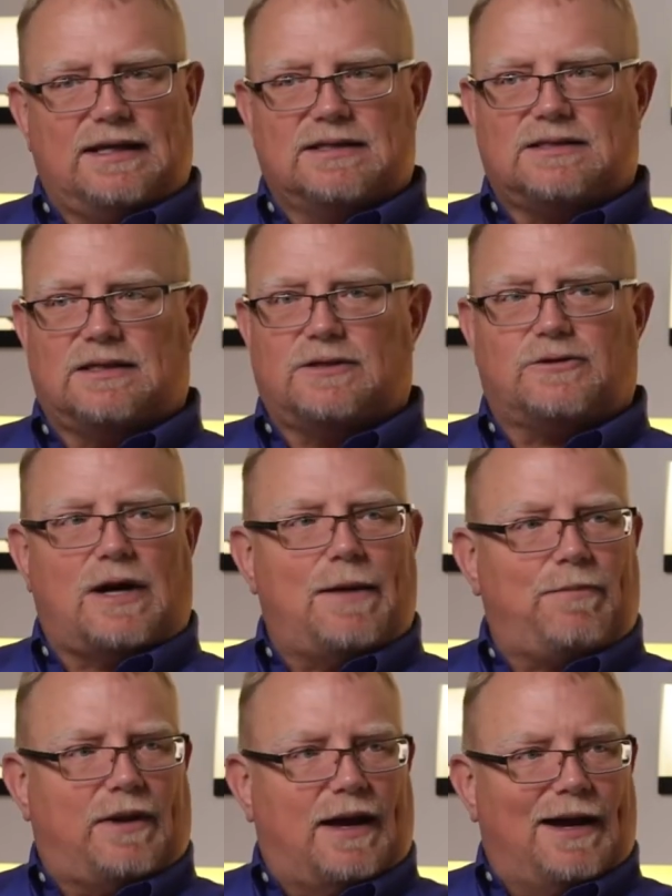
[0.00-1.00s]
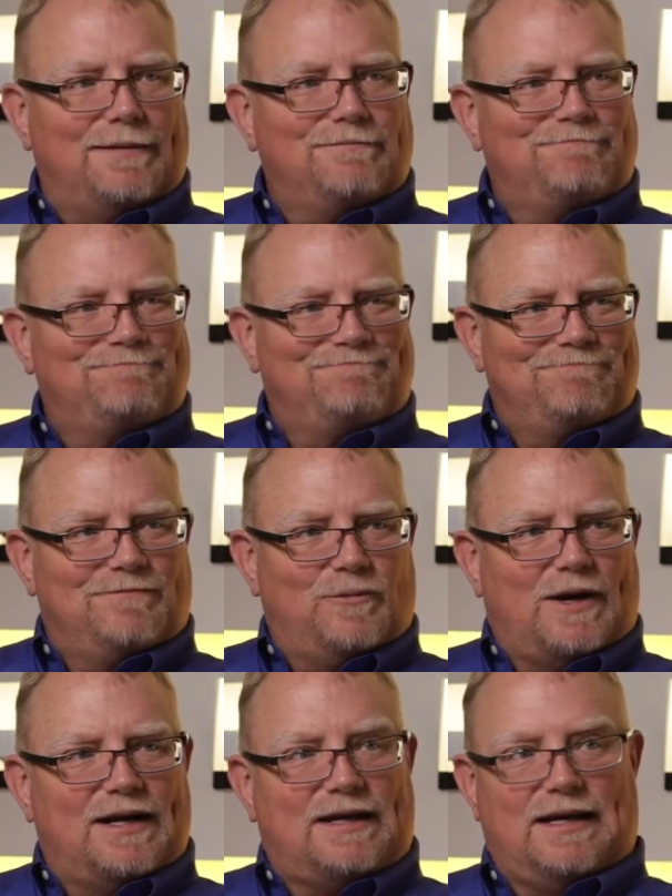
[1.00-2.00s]
is it a drop lot,
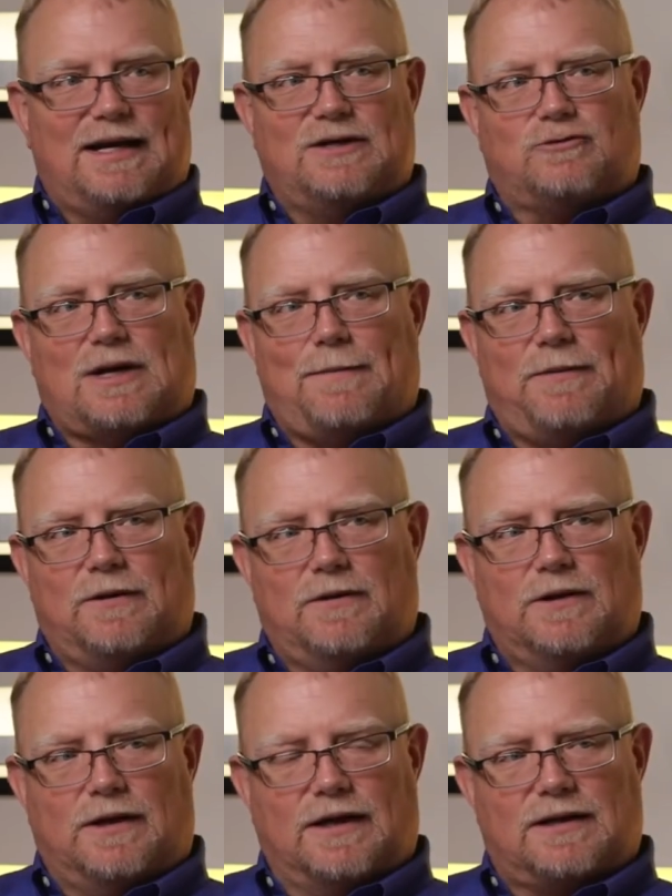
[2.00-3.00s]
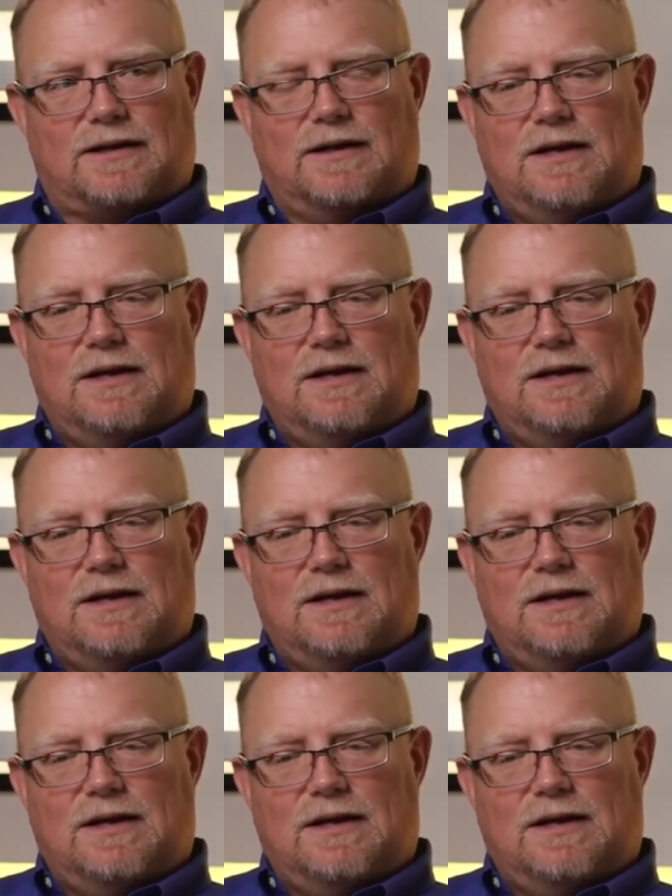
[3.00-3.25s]
right? Can I drop and hook?